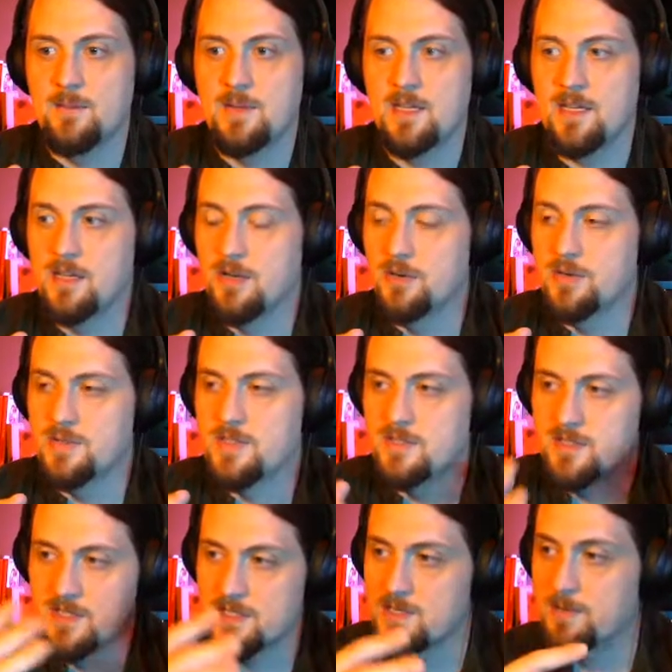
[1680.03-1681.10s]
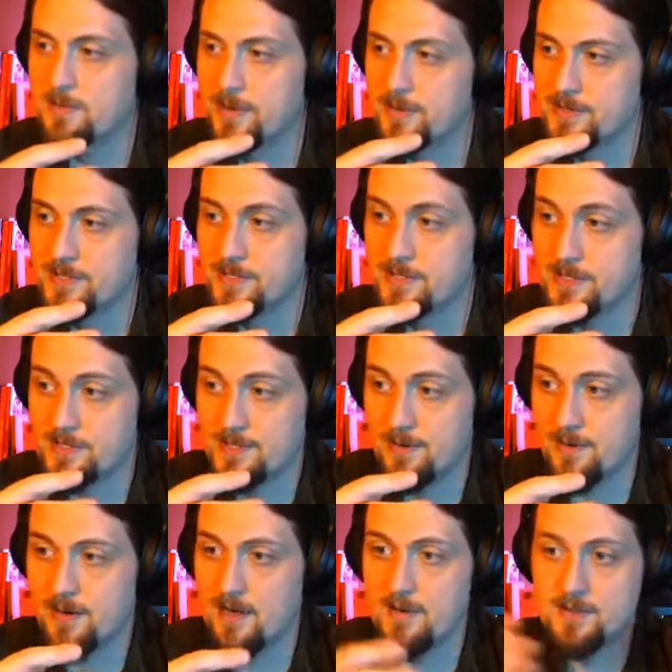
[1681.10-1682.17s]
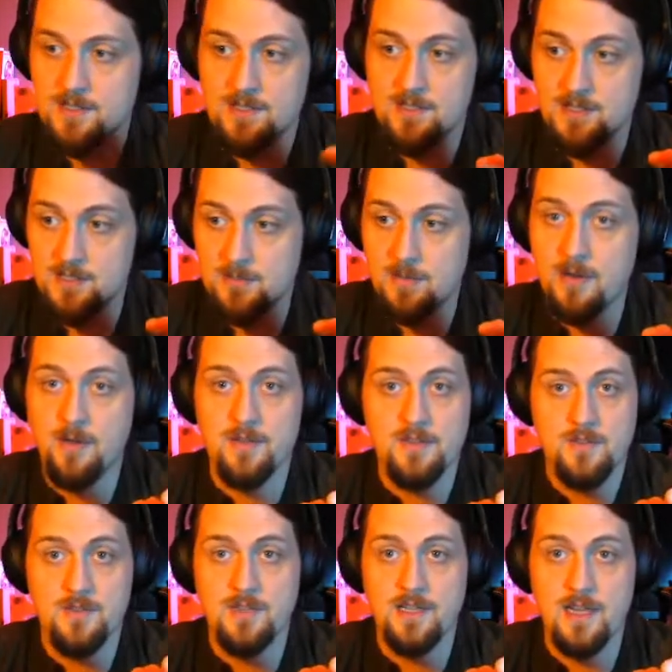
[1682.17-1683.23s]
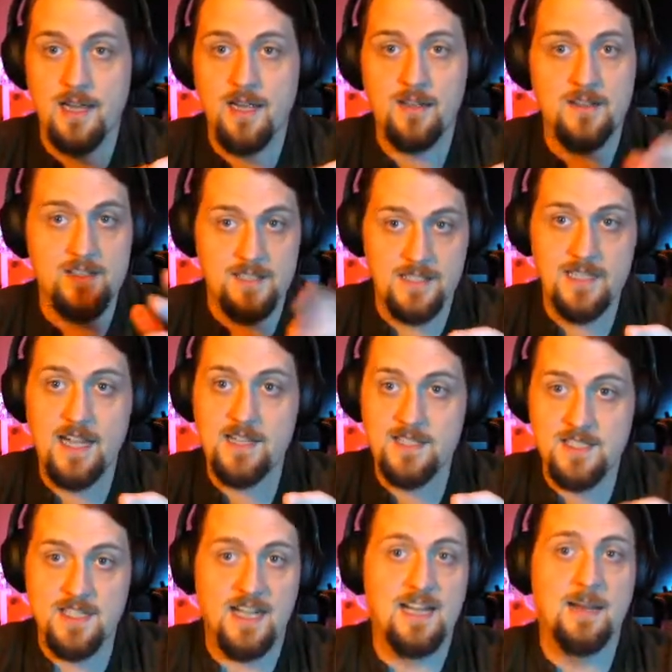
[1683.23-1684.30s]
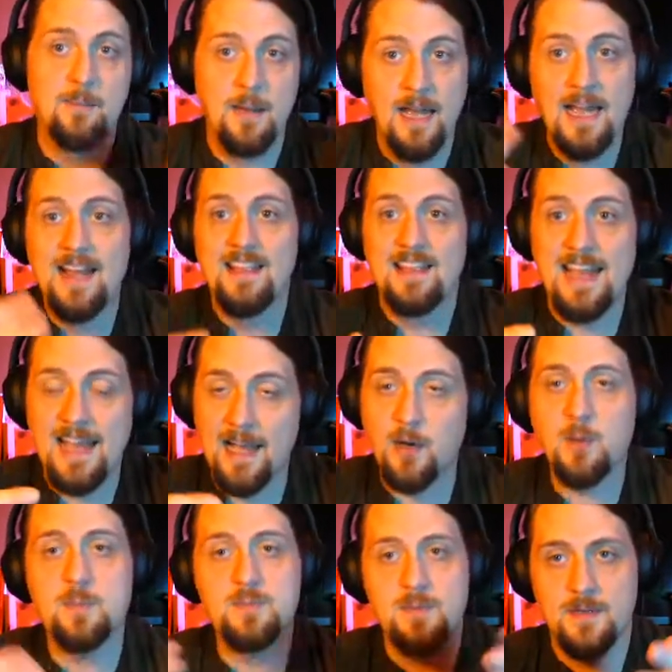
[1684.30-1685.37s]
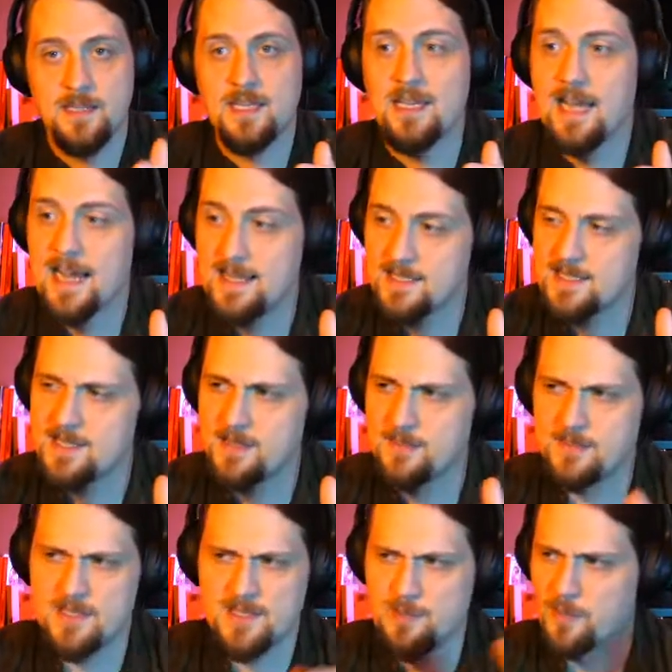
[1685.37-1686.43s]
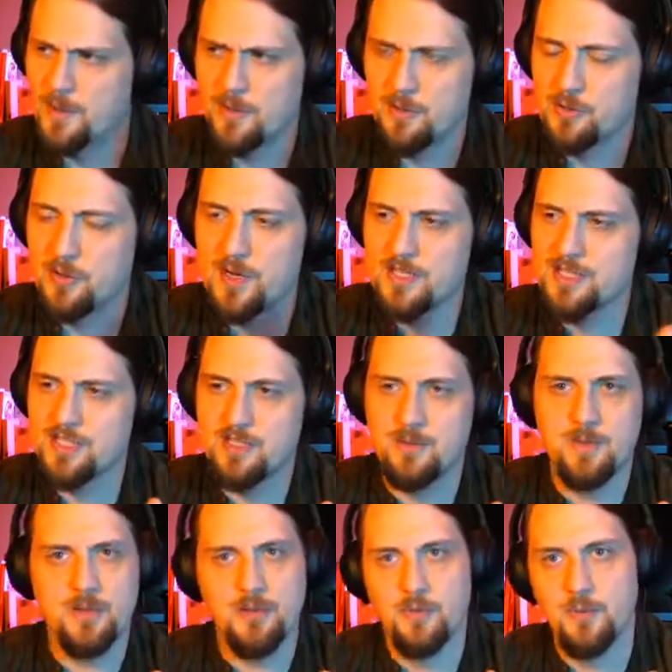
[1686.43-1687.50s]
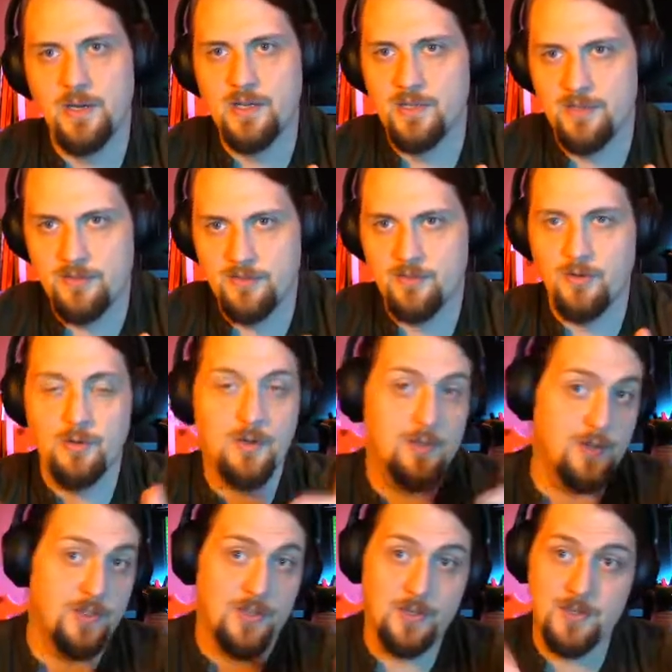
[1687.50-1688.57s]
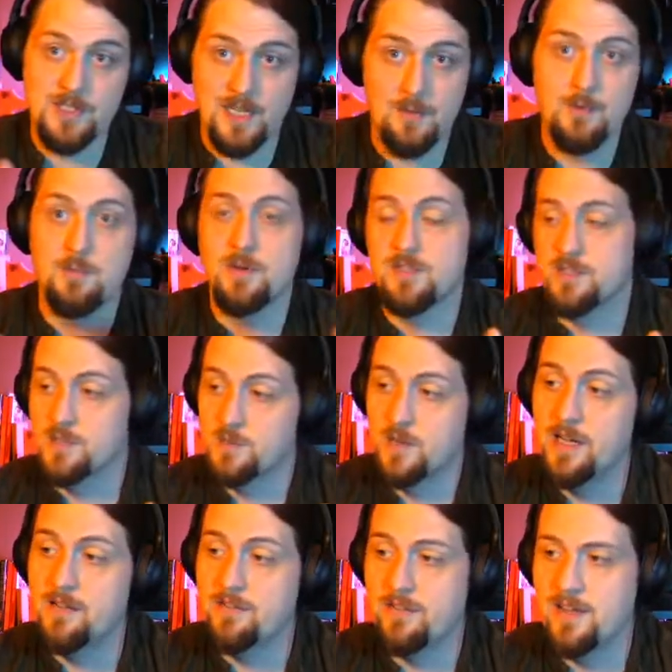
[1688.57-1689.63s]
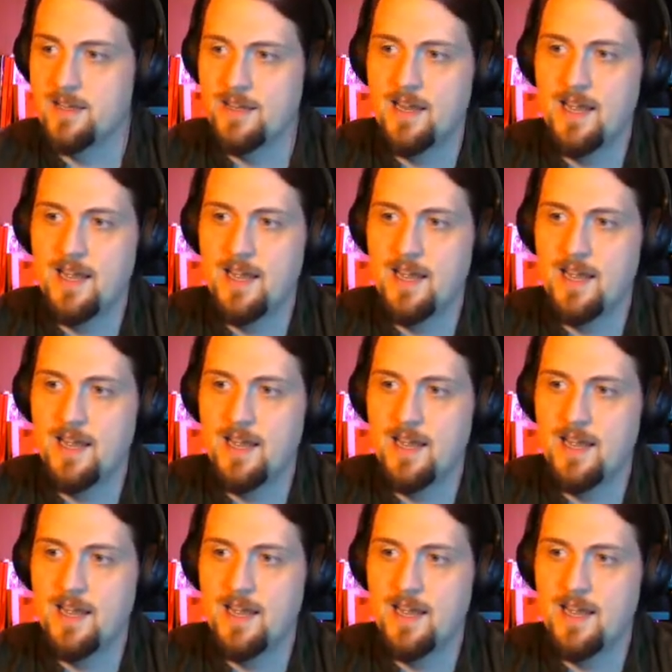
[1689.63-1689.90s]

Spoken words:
he goes and disappears in the storehouse and disappears for a day. This next time, the help, he asks them this weird question about the ring on the floor, and the third time he brings his wife in.